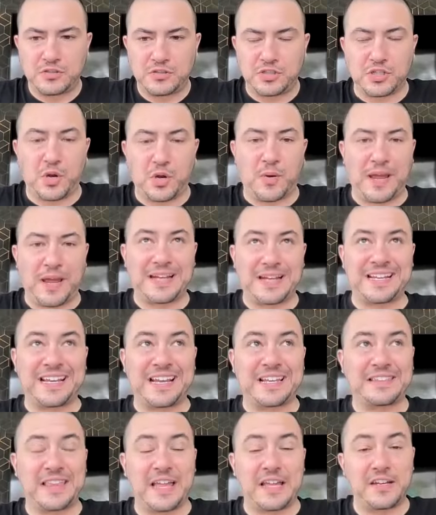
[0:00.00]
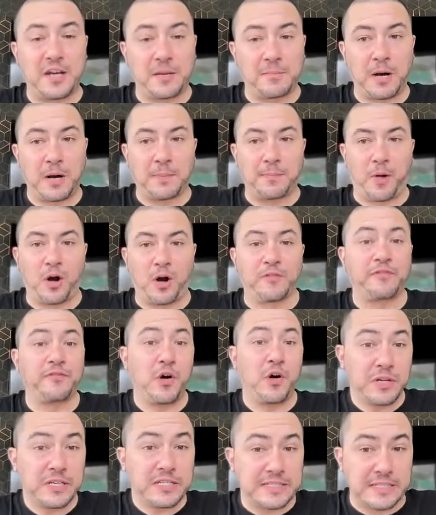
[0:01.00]
to go ahead and get that number up. Our
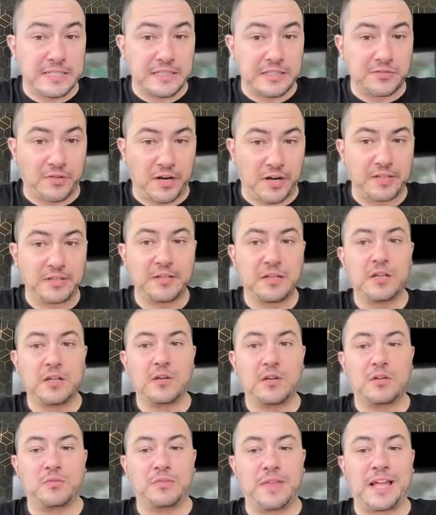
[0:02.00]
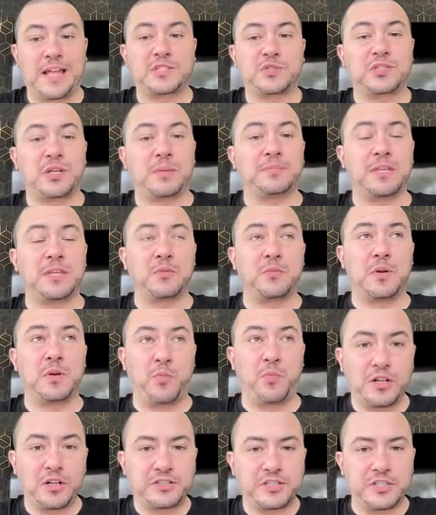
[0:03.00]
focus is, right? That's something we
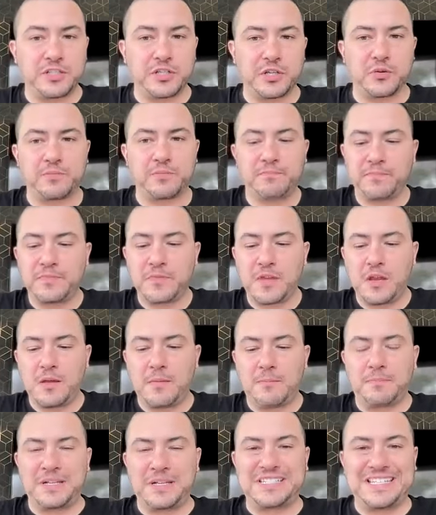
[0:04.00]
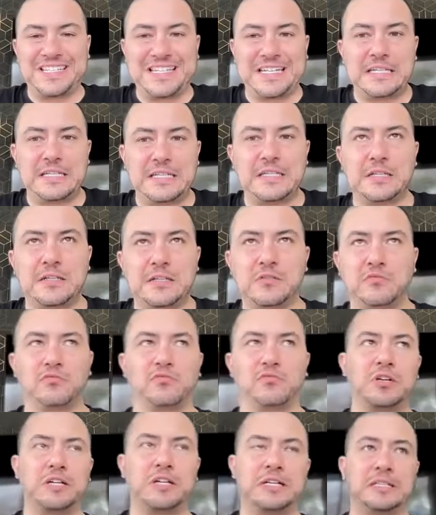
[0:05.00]
want to do. But in
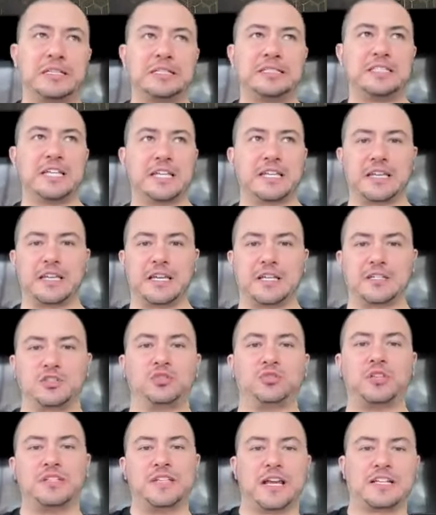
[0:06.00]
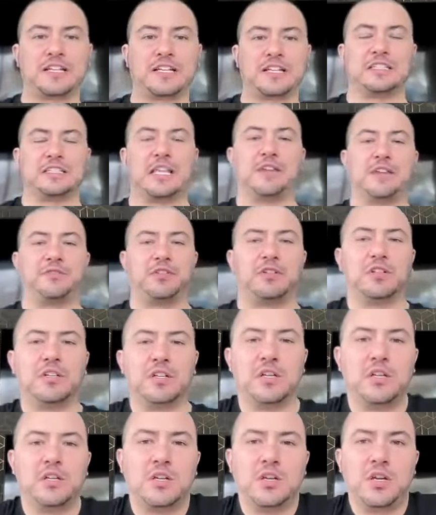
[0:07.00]
really taking it to the next
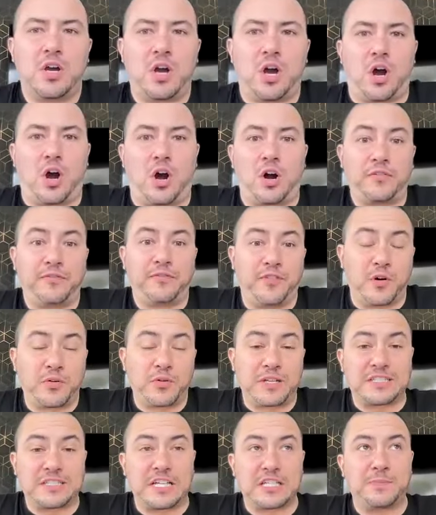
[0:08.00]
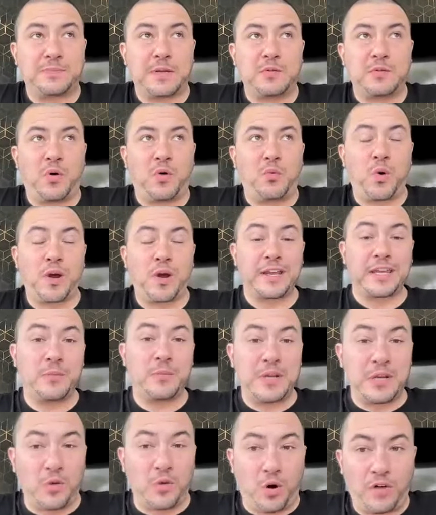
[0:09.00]
level, our focus has been, well, what can
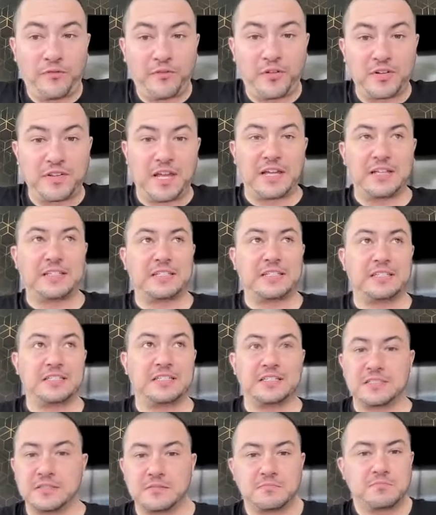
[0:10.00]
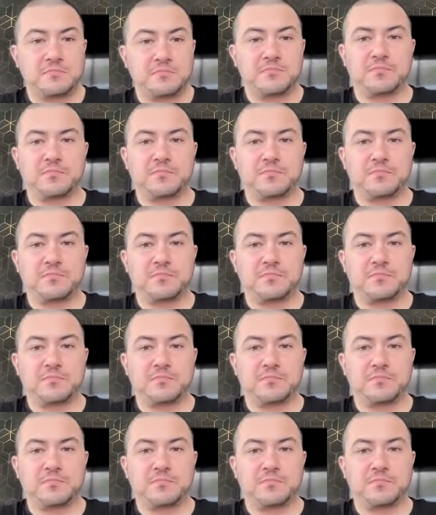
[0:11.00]
we offer that is